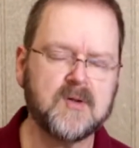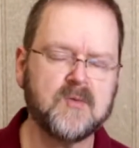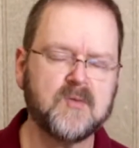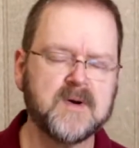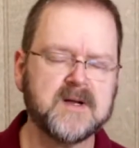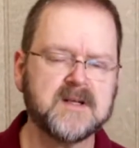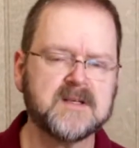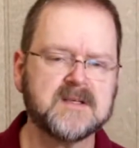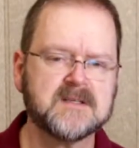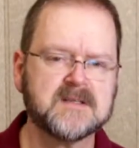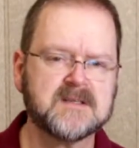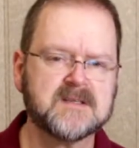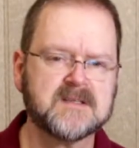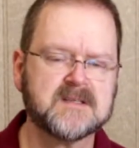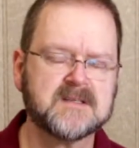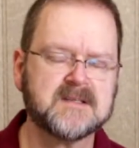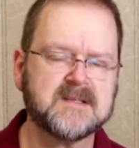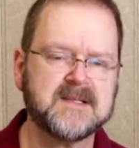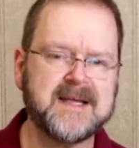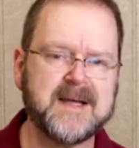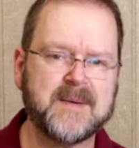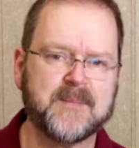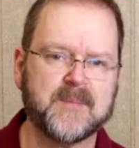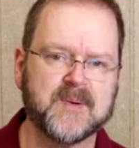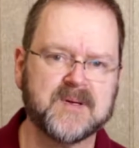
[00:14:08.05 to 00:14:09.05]
will
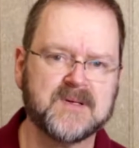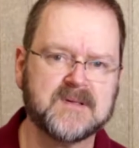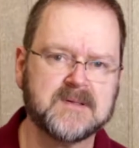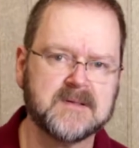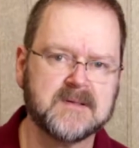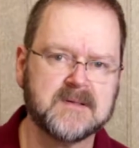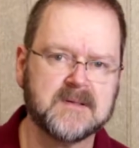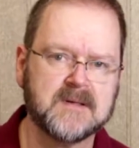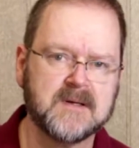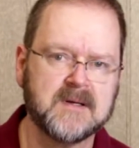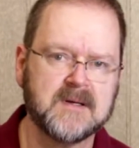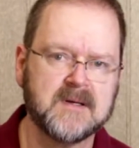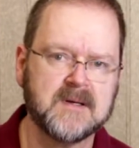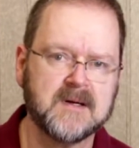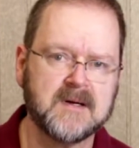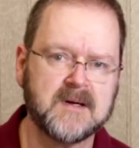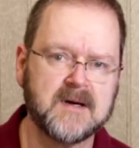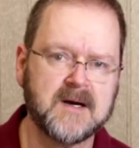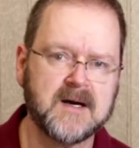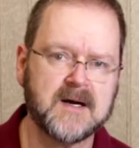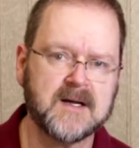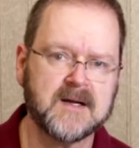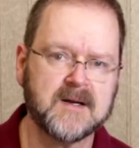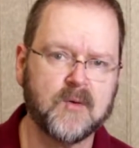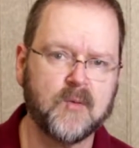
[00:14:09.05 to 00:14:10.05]
slip
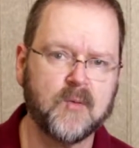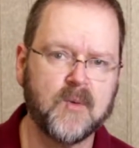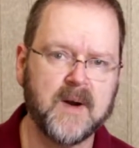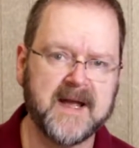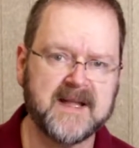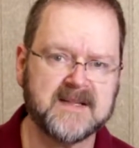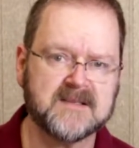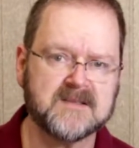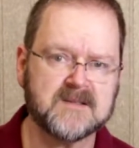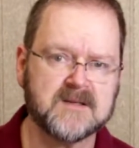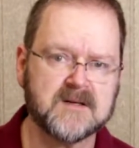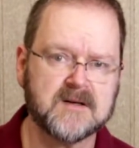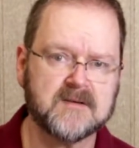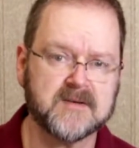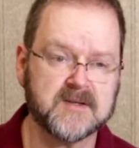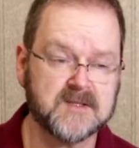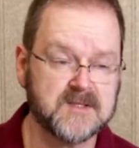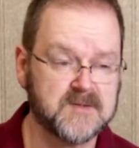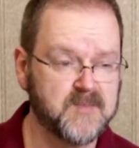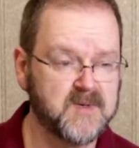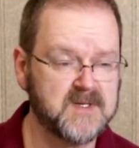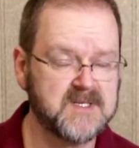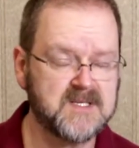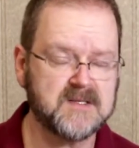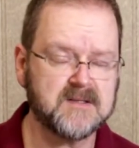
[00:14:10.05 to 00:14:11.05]
on a wet surface,
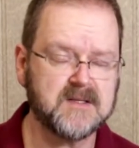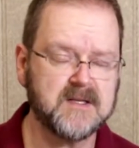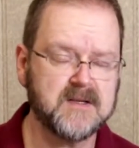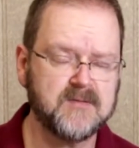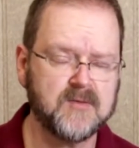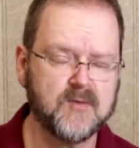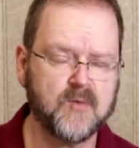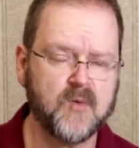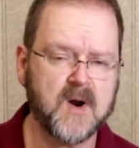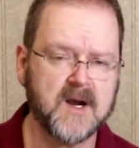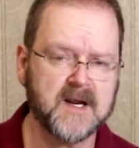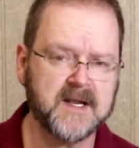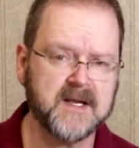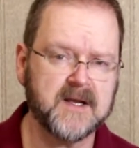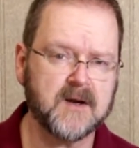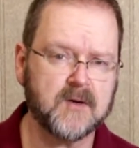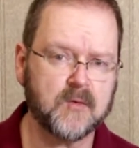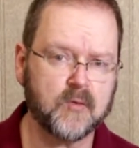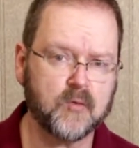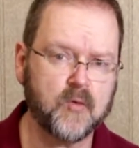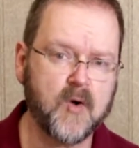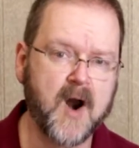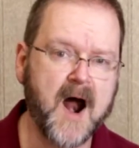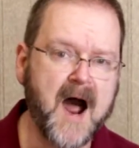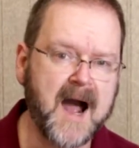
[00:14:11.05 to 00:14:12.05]
particularly if you're walking on a
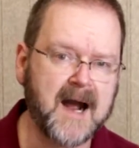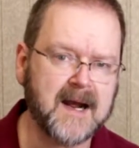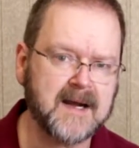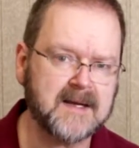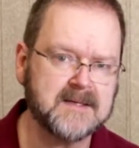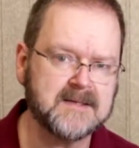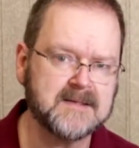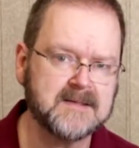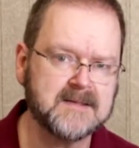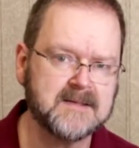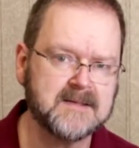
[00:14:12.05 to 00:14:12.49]
rock.